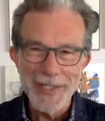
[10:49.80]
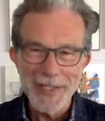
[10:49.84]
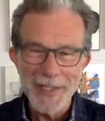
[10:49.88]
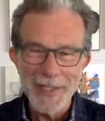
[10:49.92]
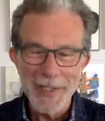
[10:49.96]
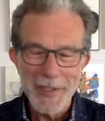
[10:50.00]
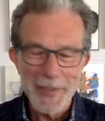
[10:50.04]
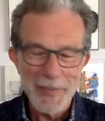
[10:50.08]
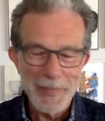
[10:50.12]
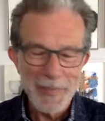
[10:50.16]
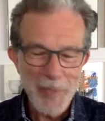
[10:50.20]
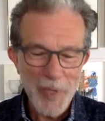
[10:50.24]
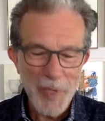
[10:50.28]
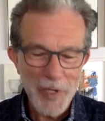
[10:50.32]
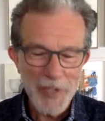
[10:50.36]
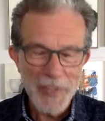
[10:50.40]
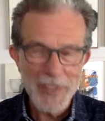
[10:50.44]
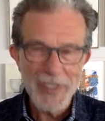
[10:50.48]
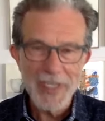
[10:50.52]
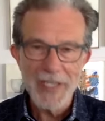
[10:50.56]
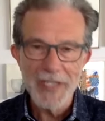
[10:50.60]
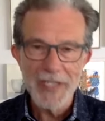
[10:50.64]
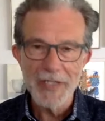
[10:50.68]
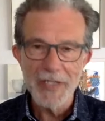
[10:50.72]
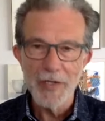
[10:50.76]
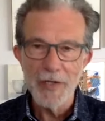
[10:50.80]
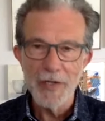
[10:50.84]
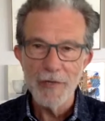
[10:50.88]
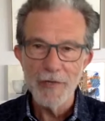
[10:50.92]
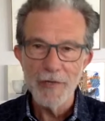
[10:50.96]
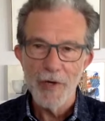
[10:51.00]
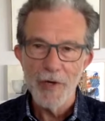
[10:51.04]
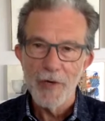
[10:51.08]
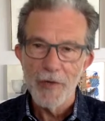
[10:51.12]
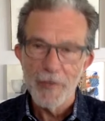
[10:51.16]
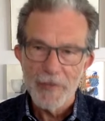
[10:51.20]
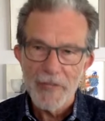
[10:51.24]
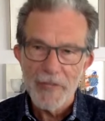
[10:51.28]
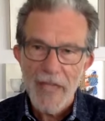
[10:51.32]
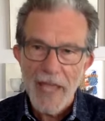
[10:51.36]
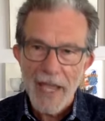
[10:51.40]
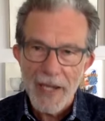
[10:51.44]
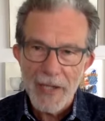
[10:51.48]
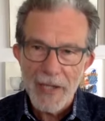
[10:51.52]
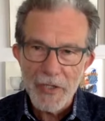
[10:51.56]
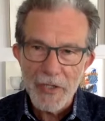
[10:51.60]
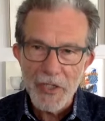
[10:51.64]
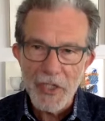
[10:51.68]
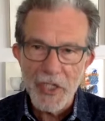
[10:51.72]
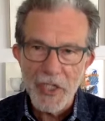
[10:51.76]
the process of
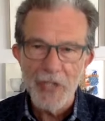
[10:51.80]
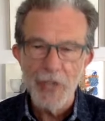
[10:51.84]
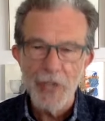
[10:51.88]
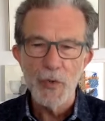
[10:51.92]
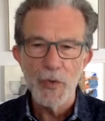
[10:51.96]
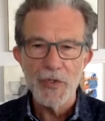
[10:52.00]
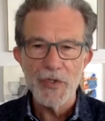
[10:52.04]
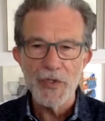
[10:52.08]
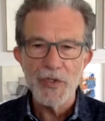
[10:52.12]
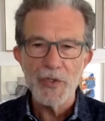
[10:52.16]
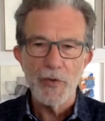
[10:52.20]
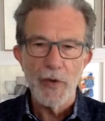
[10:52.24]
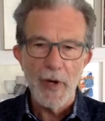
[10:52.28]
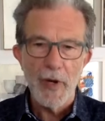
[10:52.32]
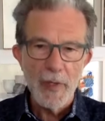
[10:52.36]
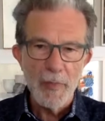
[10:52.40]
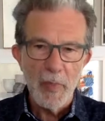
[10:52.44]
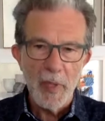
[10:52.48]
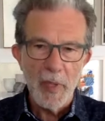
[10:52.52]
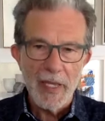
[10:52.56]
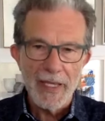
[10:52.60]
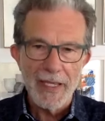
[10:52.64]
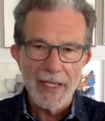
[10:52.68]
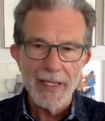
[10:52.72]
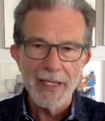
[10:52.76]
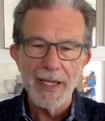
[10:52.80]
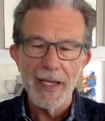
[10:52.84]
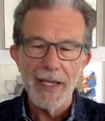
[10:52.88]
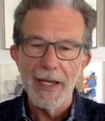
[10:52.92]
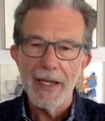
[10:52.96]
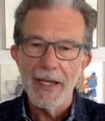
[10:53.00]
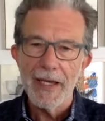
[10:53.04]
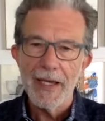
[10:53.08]
gouging or scraping